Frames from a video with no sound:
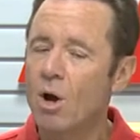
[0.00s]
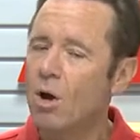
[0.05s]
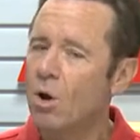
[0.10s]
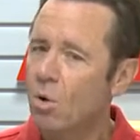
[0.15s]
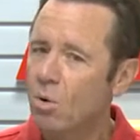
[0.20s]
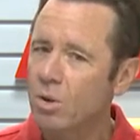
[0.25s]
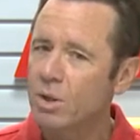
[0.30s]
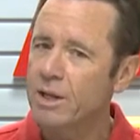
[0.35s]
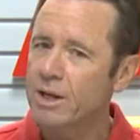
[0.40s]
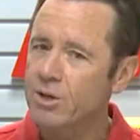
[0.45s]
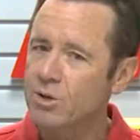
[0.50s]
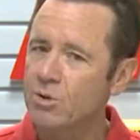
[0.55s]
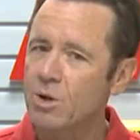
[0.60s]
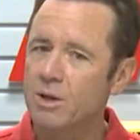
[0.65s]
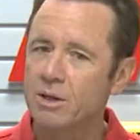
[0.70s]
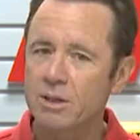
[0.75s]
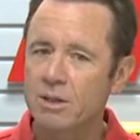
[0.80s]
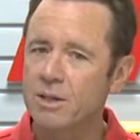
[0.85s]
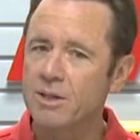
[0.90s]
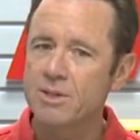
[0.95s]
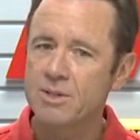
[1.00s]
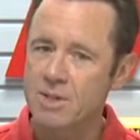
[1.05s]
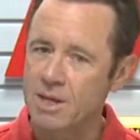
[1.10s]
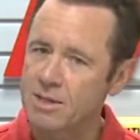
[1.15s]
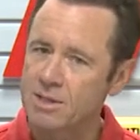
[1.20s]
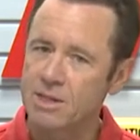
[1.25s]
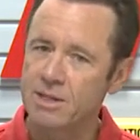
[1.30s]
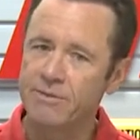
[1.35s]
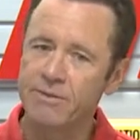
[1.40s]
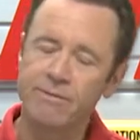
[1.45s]
or electronically
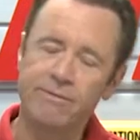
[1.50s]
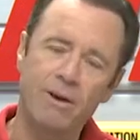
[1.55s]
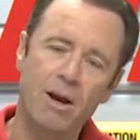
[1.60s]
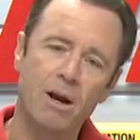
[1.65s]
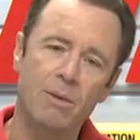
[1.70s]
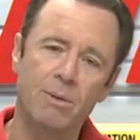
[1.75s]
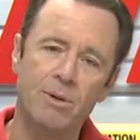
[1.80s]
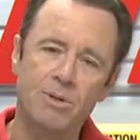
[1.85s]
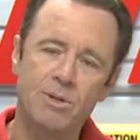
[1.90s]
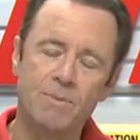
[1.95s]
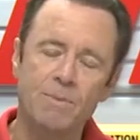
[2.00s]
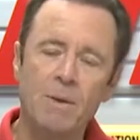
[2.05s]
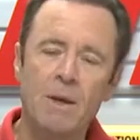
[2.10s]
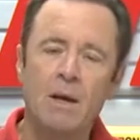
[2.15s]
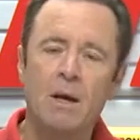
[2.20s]
sensitive environments.